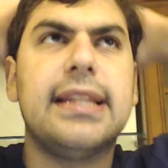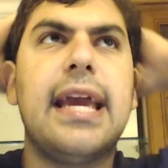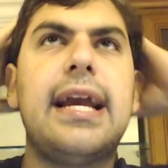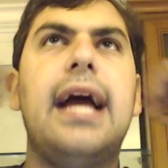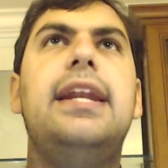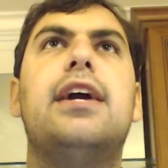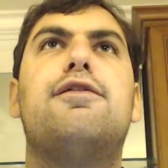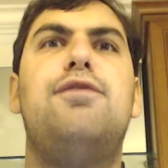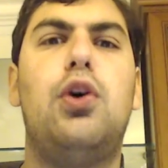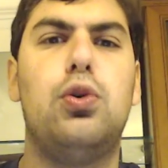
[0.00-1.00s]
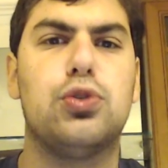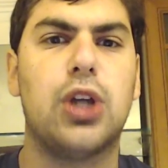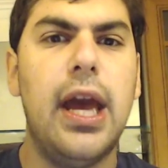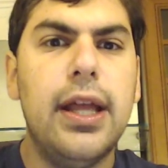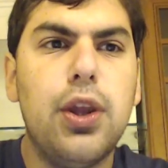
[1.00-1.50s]
They got Nick
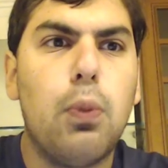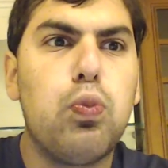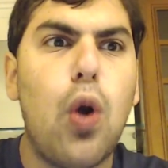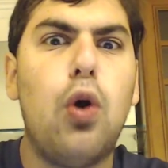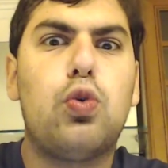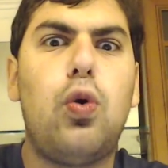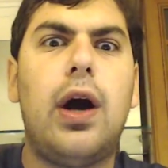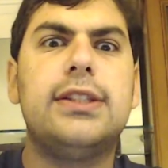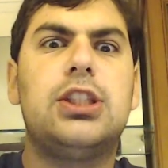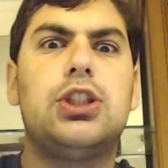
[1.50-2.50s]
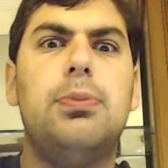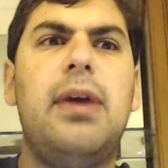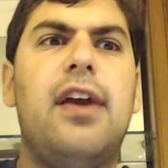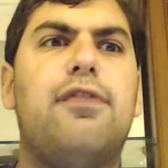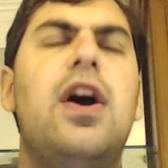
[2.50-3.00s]
Foles, the Roquan
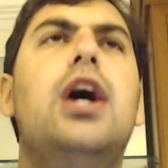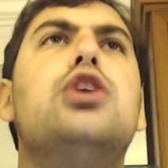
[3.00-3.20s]
Smith,